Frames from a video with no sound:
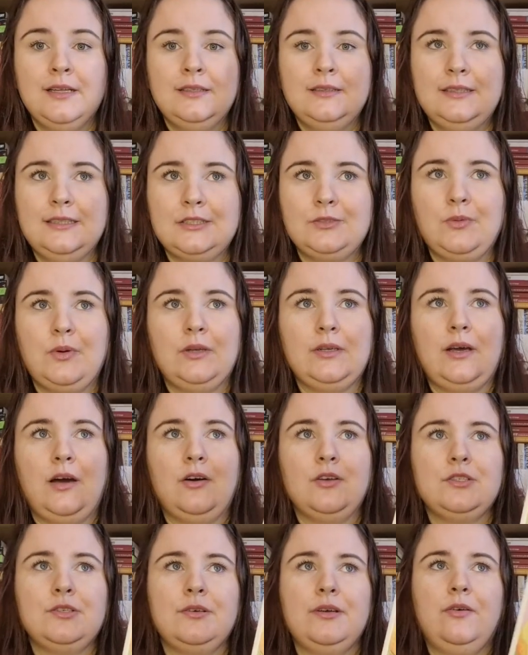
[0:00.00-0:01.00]
This one
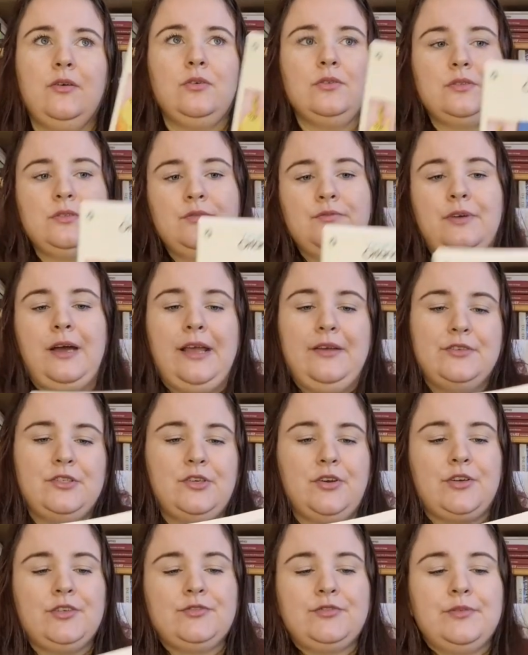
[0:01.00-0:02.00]
also got 5
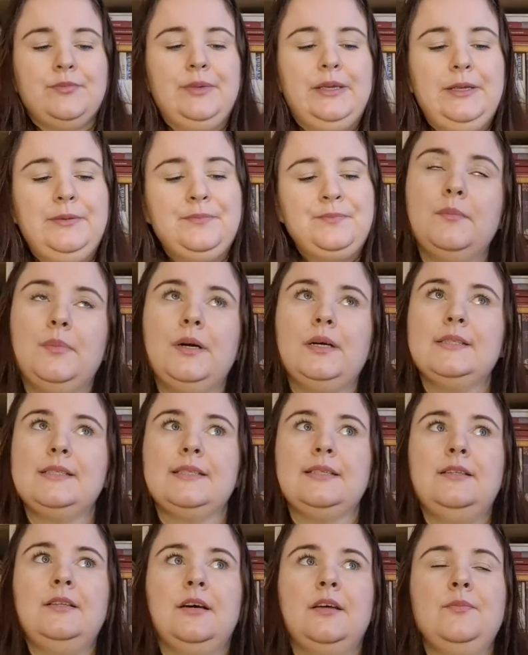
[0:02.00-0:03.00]
stars for me, but
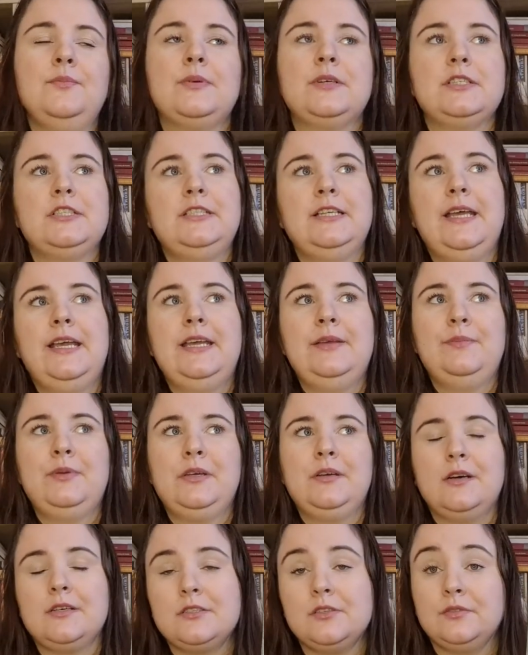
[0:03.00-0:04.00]
not per se
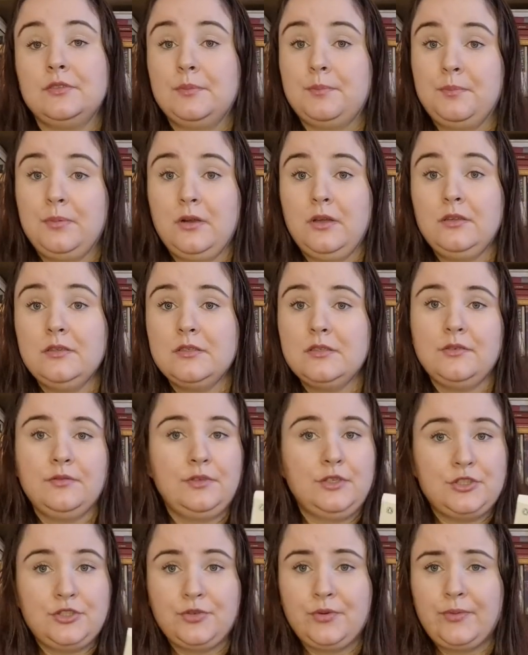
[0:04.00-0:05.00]
because of the plot of
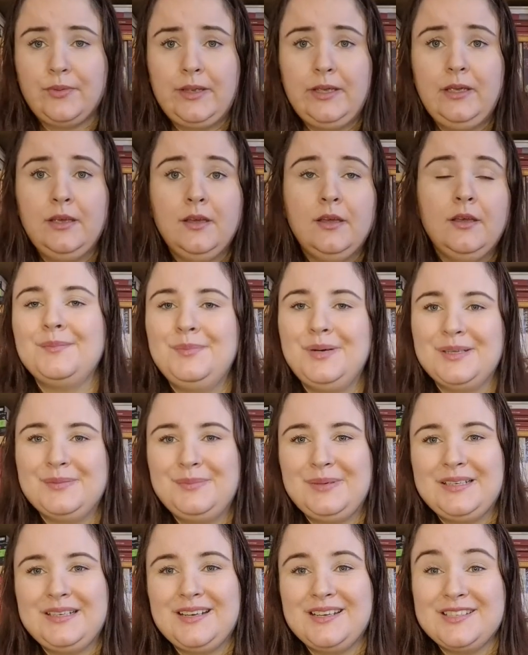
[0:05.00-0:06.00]
the story, but
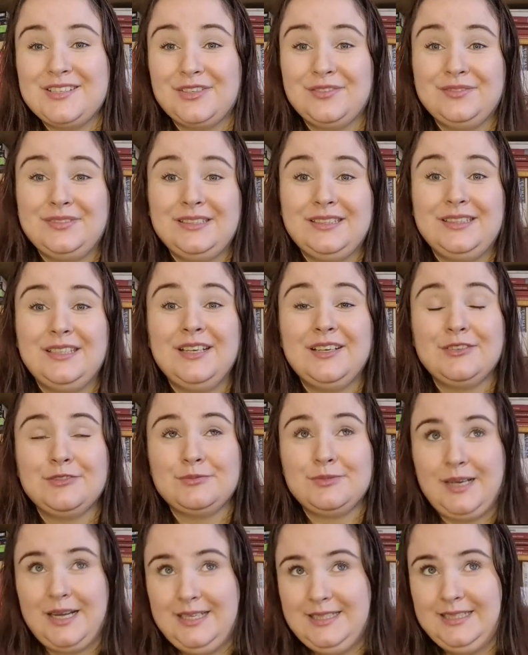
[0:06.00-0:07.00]
because of the
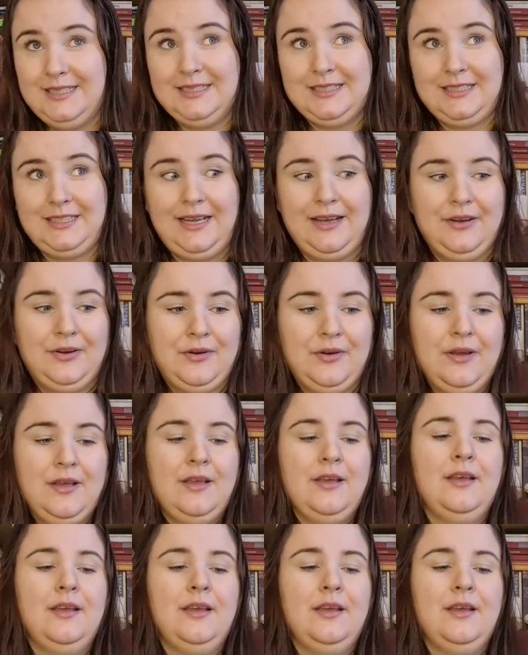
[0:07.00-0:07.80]
writing style.